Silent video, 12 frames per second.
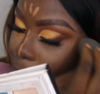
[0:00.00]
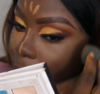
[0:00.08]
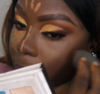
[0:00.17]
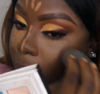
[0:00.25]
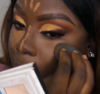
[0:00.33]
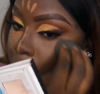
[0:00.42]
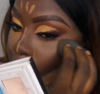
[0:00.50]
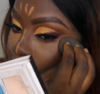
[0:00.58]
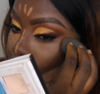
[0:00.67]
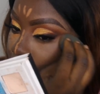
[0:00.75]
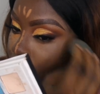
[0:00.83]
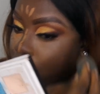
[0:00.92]
my
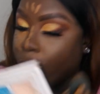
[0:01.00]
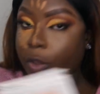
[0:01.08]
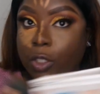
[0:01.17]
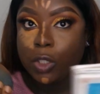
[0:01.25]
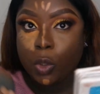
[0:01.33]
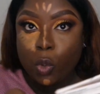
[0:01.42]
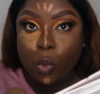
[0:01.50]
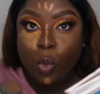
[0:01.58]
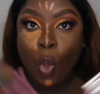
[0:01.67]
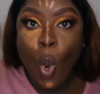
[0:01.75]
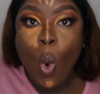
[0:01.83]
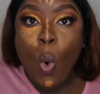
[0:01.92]
face to look
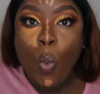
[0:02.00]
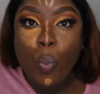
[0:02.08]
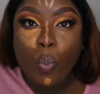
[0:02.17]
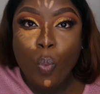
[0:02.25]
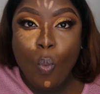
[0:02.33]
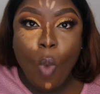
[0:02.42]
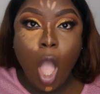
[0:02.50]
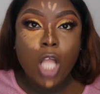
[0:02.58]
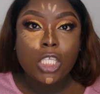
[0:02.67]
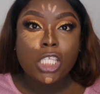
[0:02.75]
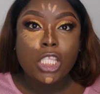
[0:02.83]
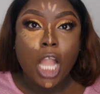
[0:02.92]

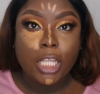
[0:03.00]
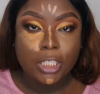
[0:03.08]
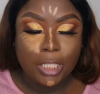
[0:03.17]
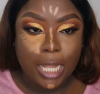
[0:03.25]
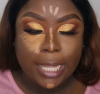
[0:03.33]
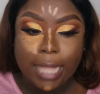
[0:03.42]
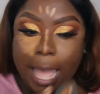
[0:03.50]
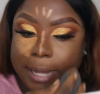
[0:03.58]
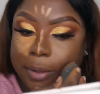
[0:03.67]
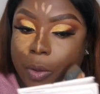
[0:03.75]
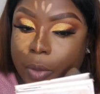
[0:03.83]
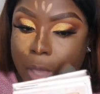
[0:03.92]
snatched like
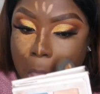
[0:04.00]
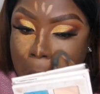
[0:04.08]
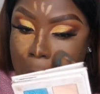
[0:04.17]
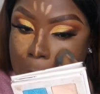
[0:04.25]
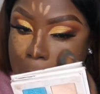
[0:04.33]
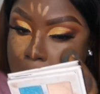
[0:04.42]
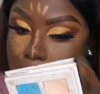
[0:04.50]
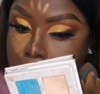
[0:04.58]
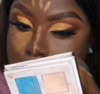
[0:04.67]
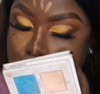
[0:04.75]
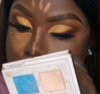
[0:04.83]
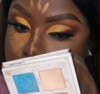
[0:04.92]
that, okay?
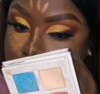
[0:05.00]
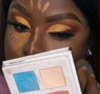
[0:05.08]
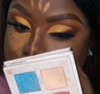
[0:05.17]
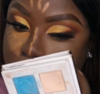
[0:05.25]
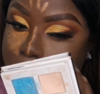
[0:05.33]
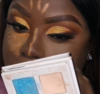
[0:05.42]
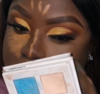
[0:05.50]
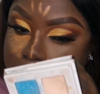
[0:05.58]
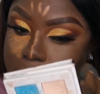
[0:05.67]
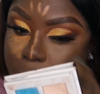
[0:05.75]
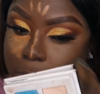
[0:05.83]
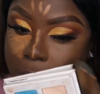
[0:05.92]
If you
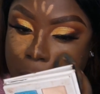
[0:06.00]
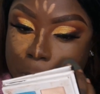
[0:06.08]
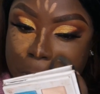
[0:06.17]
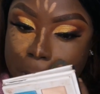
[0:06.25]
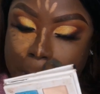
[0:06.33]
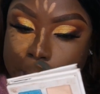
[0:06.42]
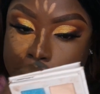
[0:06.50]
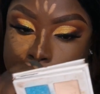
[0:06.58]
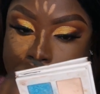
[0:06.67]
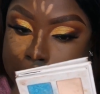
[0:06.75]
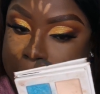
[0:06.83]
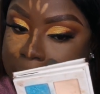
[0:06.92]
notice with the
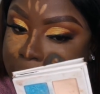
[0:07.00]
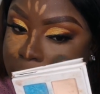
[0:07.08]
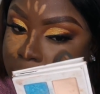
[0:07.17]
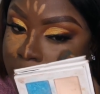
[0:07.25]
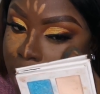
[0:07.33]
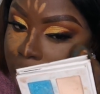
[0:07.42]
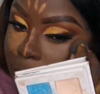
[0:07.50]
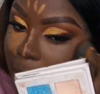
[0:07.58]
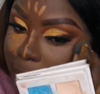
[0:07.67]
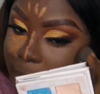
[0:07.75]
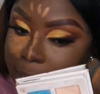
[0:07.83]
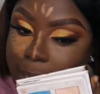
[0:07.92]
illusion that this
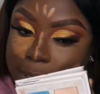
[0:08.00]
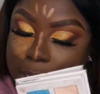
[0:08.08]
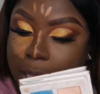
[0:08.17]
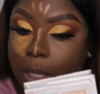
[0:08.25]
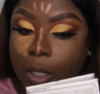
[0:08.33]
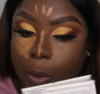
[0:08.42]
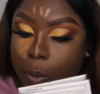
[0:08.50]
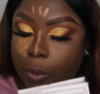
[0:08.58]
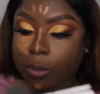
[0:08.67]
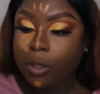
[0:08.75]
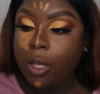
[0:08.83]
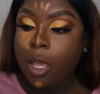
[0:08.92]
highlighter
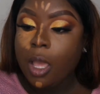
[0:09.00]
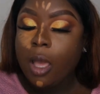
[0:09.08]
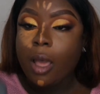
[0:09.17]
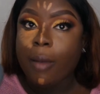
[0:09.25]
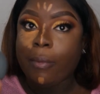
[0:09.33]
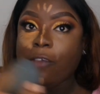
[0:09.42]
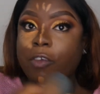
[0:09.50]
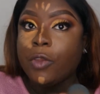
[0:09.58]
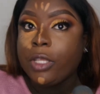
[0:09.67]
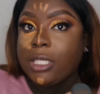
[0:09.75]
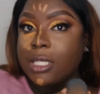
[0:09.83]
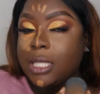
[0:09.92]
alone, if you're
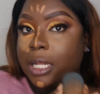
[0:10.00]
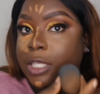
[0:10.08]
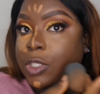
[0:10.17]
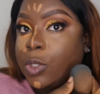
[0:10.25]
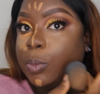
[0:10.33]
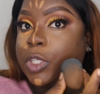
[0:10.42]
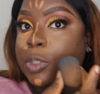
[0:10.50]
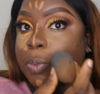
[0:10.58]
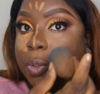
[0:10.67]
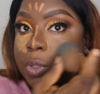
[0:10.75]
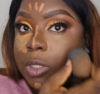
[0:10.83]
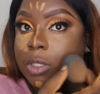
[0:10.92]
noticing that there's too much
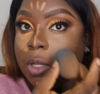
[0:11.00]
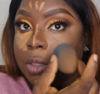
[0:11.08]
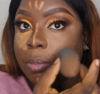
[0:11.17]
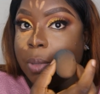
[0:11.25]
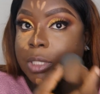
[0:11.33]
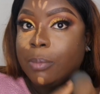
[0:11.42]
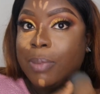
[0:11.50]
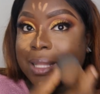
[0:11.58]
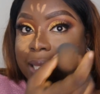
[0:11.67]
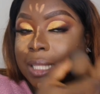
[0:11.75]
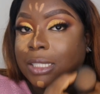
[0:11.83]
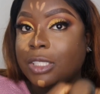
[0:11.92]
product on the bottom
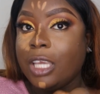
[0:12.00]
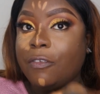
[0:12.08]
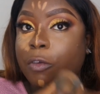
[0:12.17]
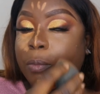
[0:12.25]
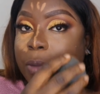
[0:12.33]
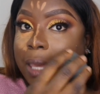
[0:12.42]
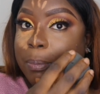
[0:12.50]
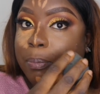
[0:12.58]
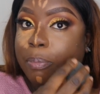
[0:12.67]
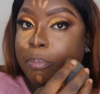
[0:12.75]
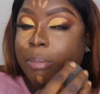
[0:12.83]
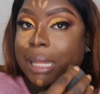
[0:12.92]
part, and if you
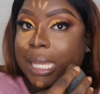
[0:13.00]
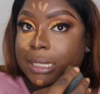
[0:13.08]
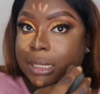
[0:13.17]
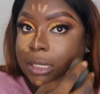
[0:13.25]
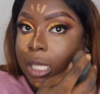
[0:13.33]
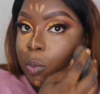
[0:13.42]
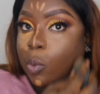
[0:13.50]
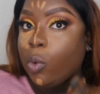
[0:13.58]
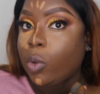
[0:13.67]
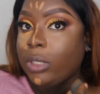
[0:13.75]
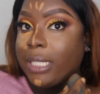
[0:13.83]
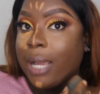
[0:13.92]
keep blending, it will
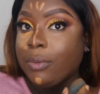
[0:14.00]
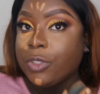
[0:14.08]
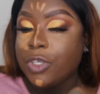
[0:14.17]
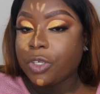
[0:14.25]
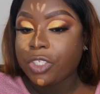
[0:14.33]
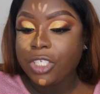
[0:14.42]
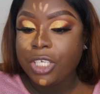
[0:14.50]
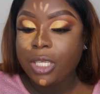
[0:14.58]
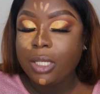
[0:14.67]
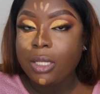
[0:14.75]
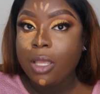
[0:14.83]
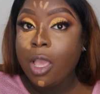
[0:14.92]
go down to your
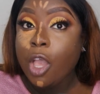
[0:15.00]
chin,